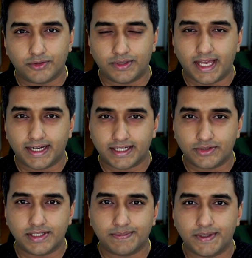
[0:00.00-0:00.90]
to directly
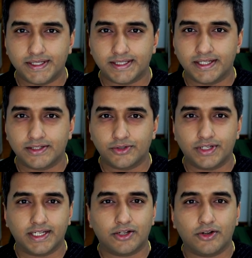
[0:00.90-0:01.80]
to this person, so
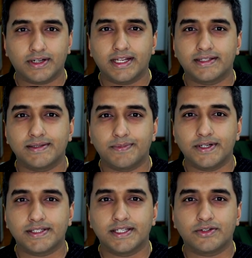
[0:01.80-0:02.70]
you can contact this
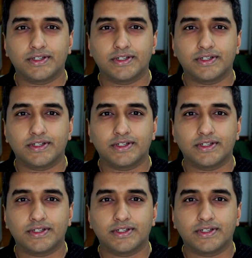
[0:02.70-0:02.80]
person